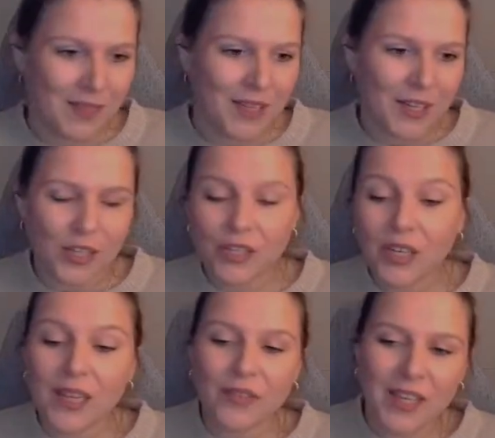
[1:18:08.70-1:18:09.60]
You're
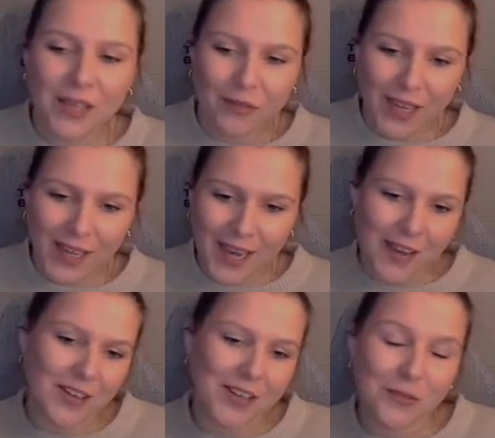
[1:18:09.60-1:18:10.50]
living it
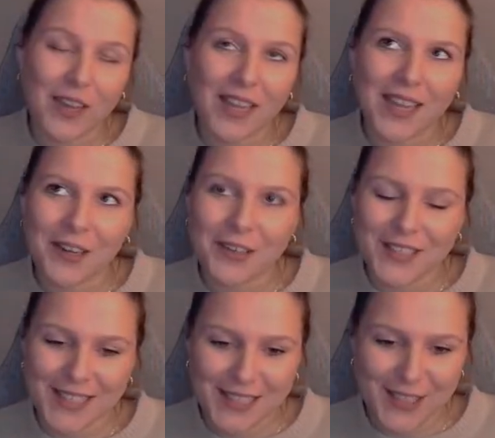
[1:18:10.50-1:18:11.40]

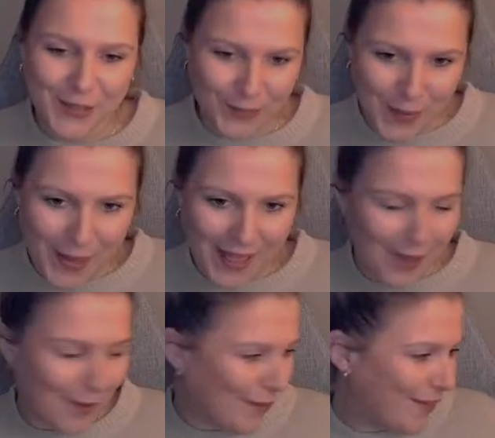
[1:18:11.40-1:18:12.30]
vicariously through me
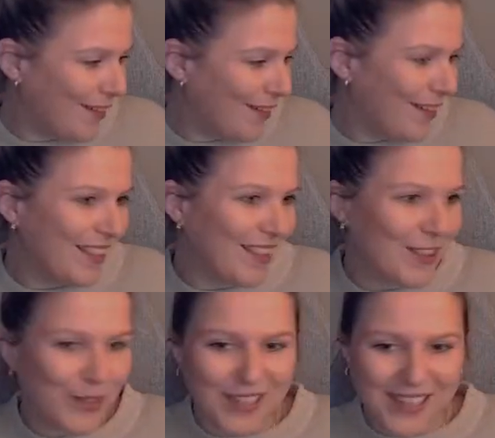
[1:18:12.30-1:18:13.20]
now. The
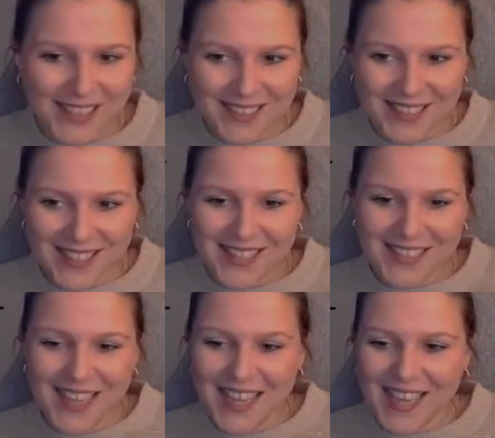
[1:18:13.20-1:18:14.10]
30s.
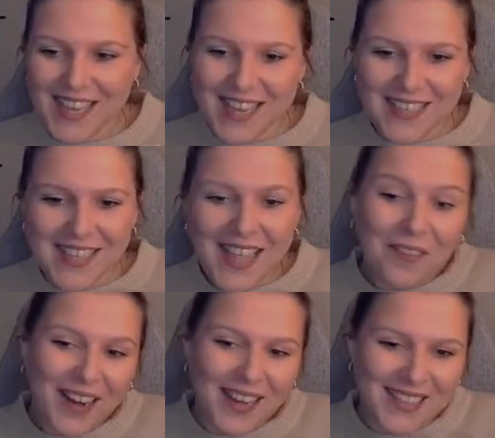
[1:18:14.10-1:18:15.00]
Isn't that
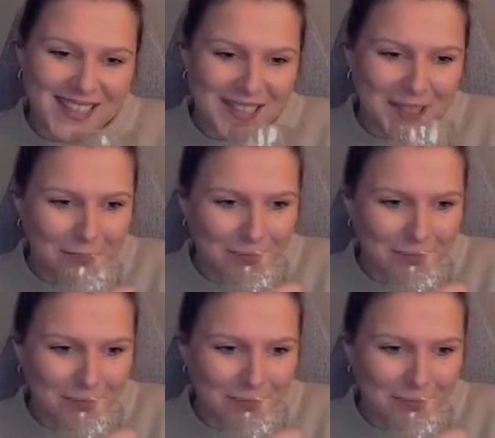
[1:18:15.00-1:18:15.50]
right, Steve?